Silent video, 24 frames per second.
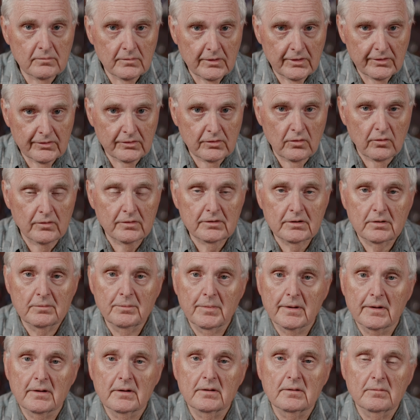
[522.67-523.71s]
is going to
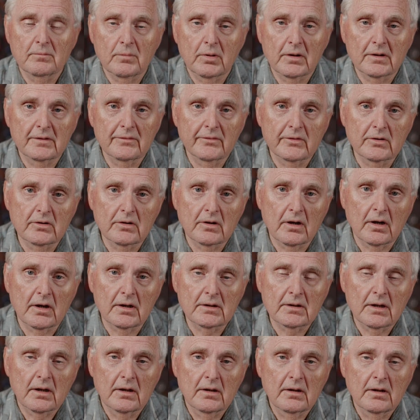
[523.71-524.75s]
be, believe it or
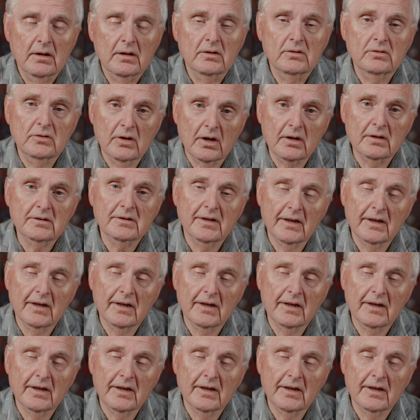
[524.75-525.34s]
not